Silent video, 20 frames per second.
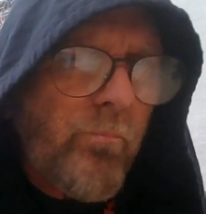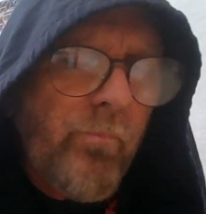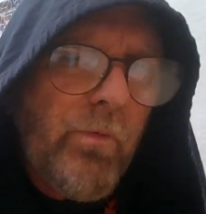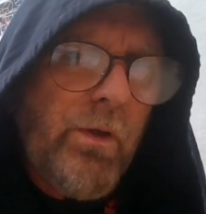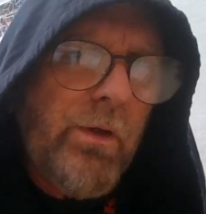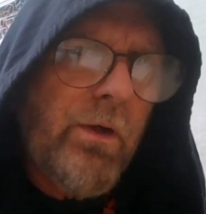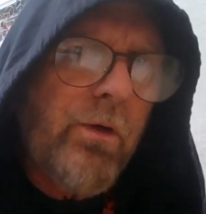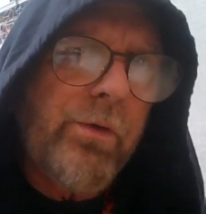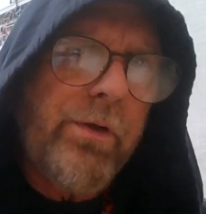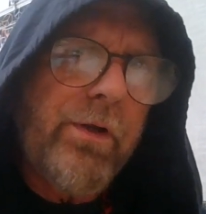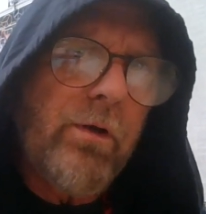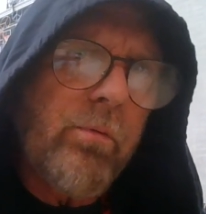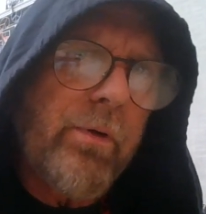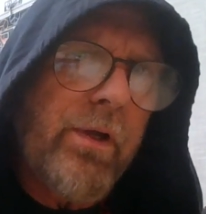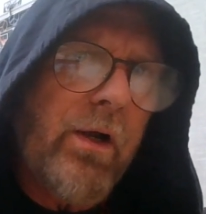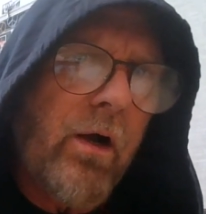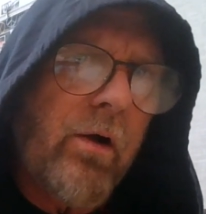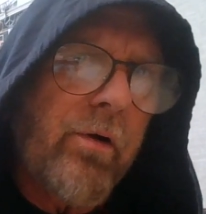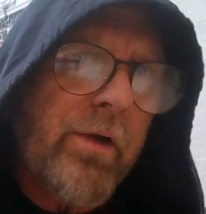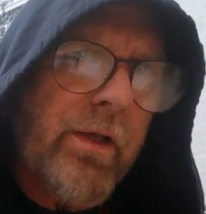and here we
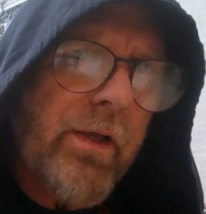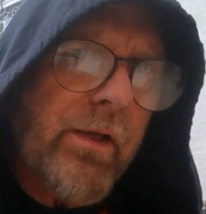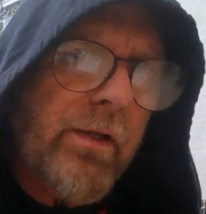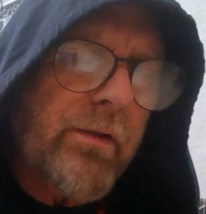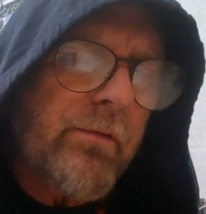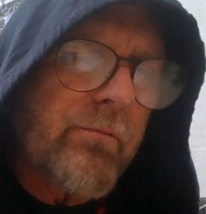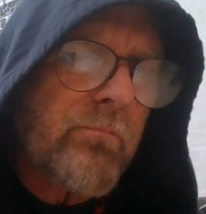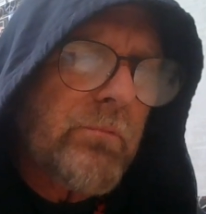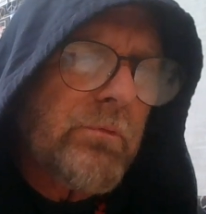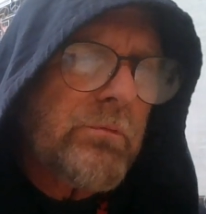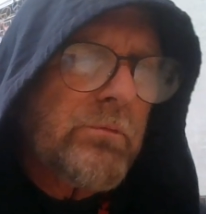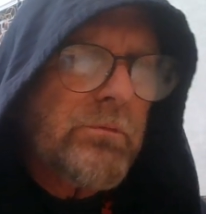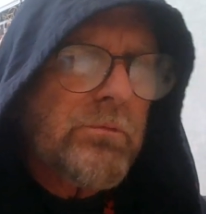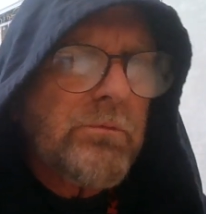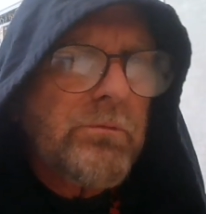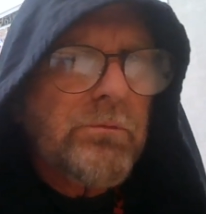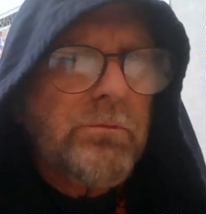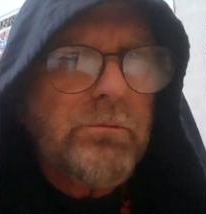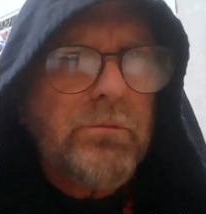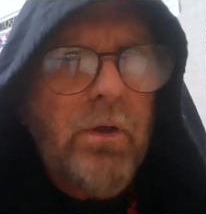are again.
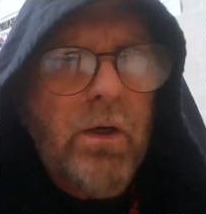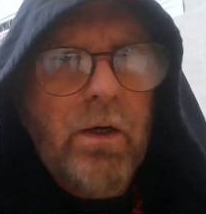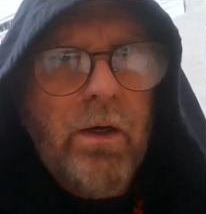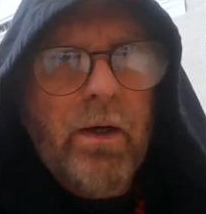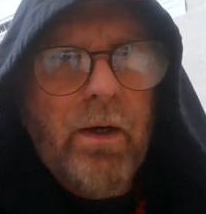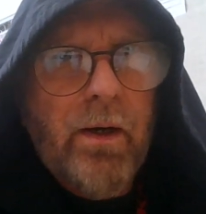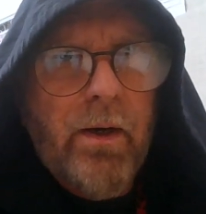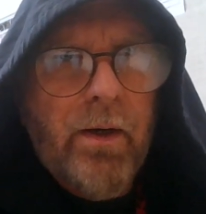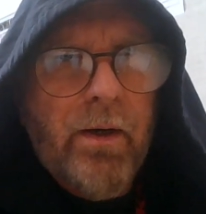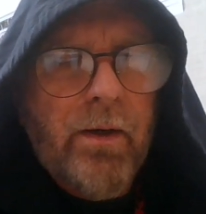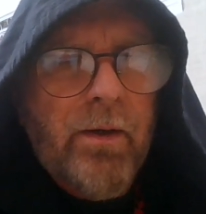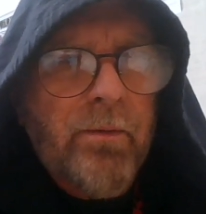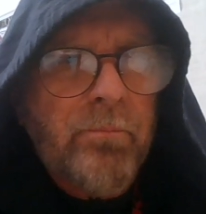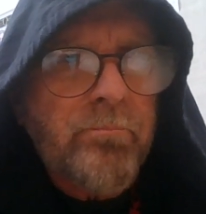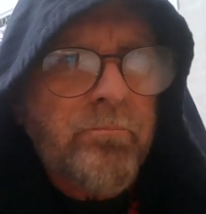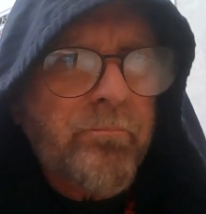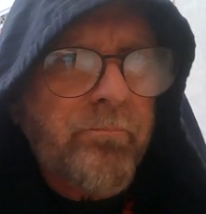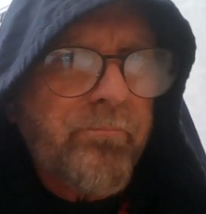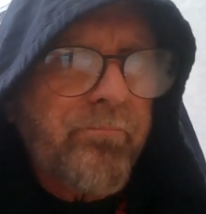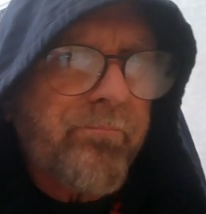
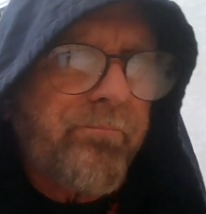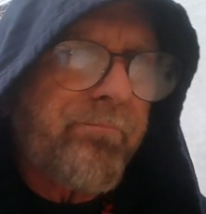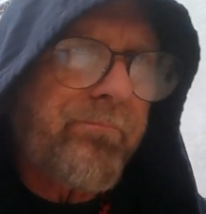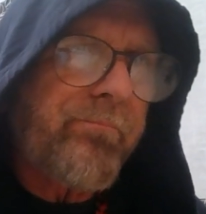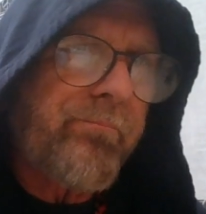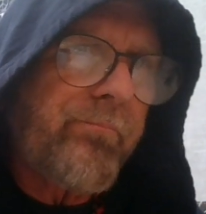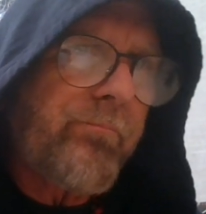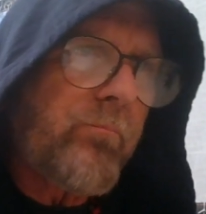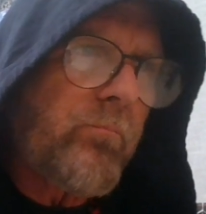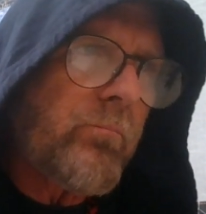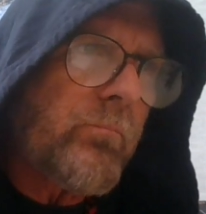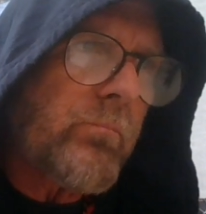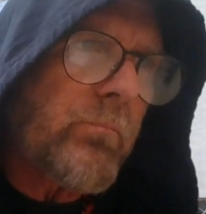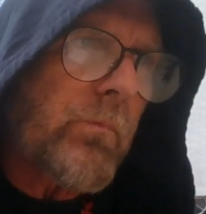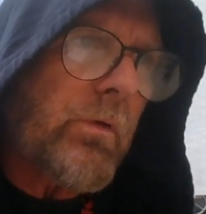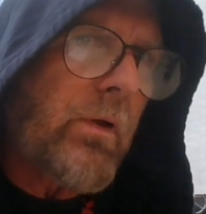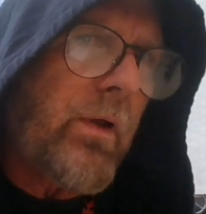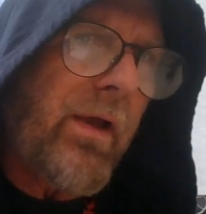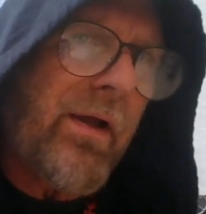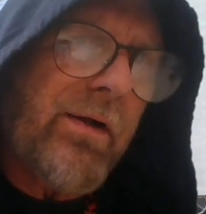Um,
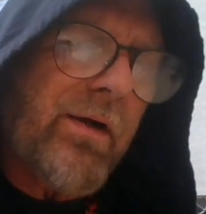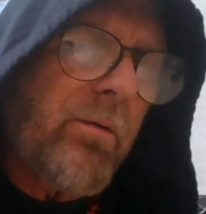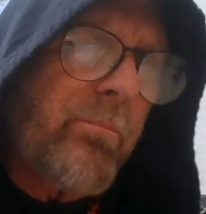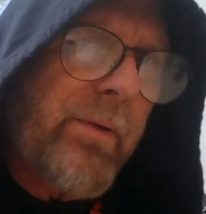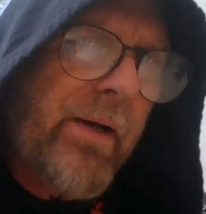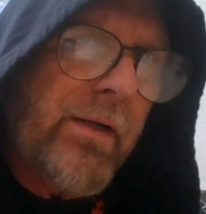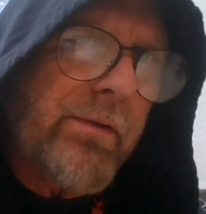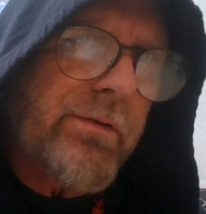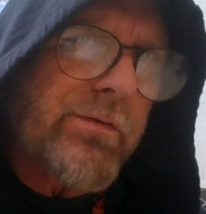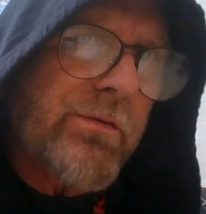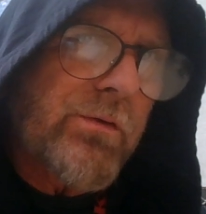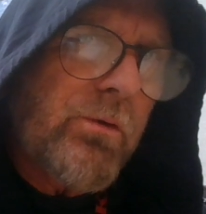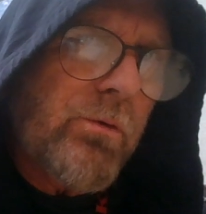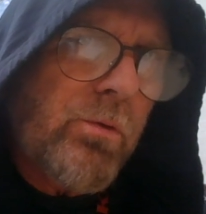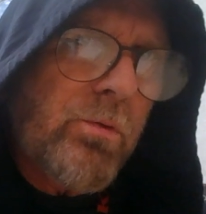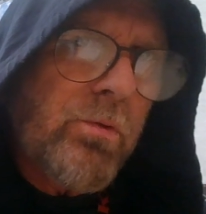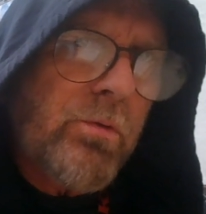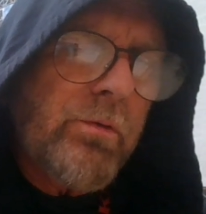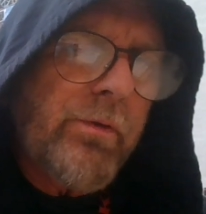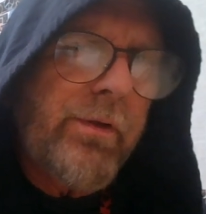can't come back to
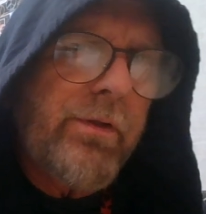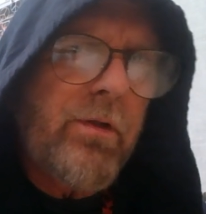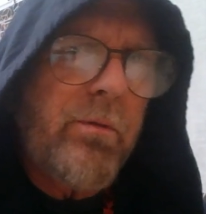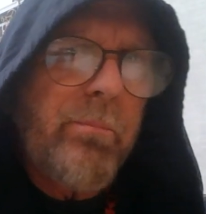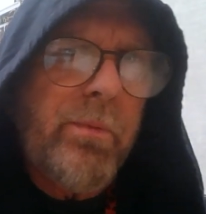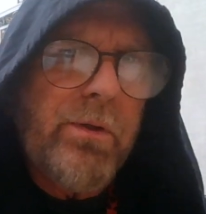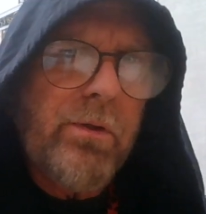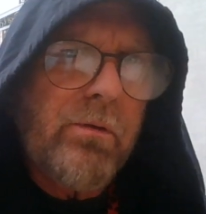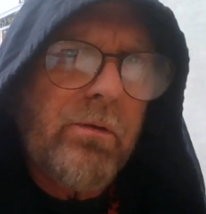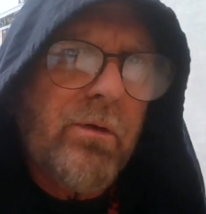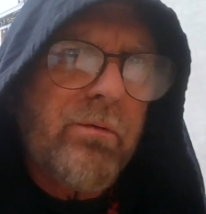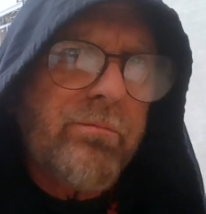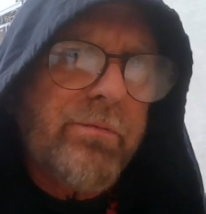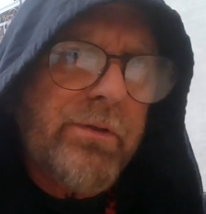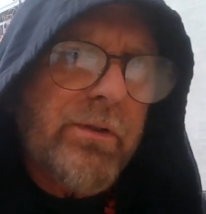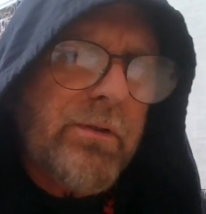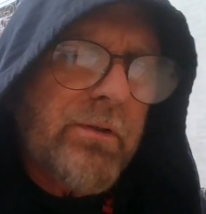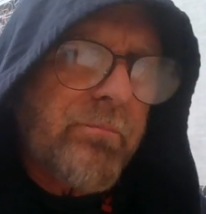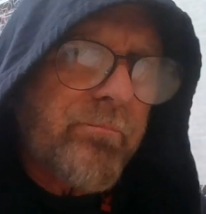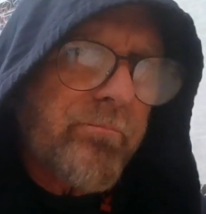school in the middle of
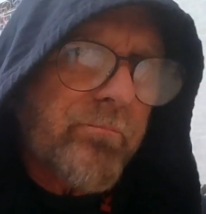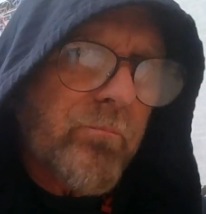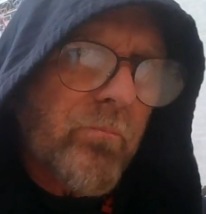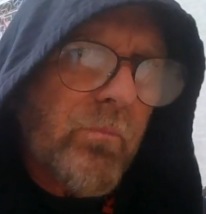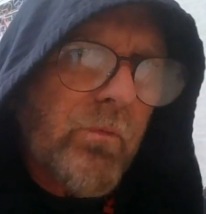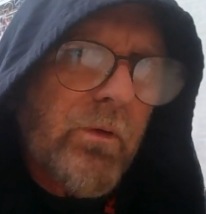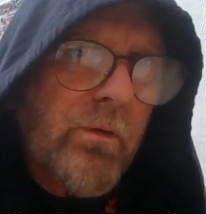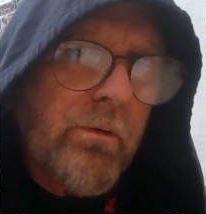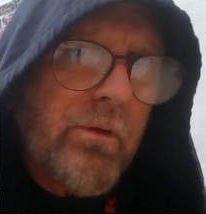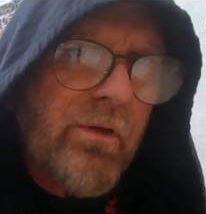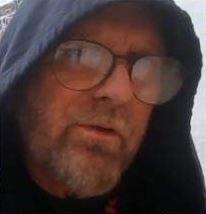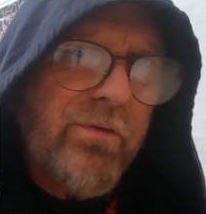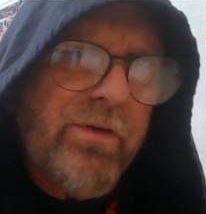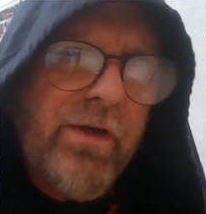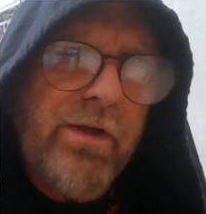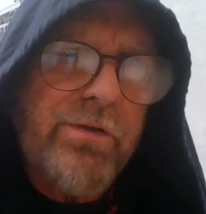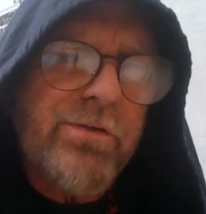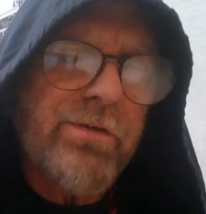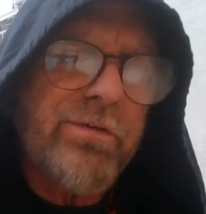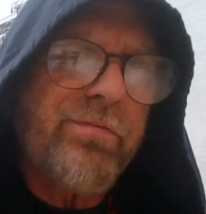a
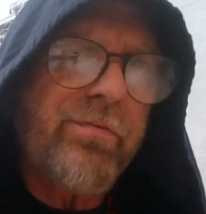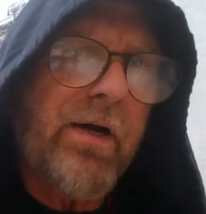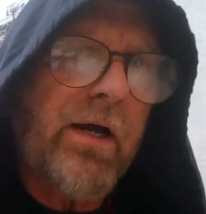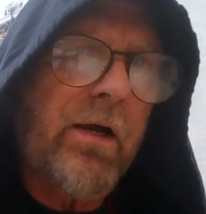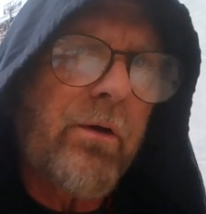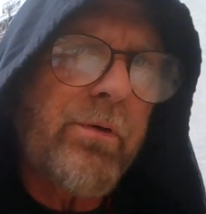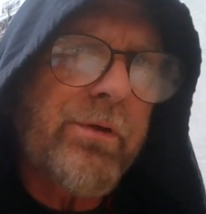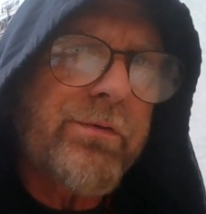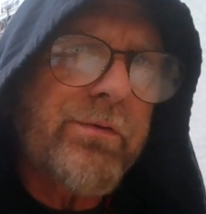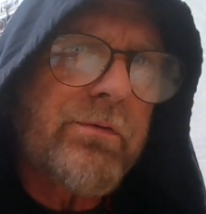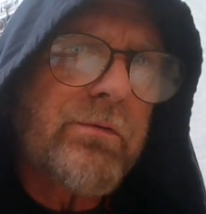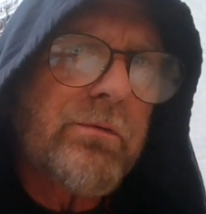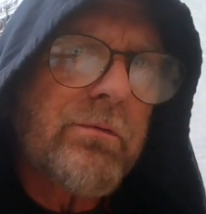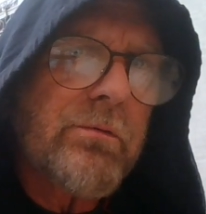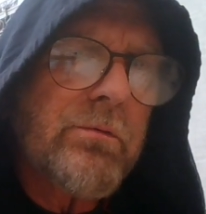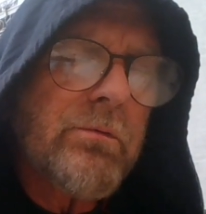contagious virus.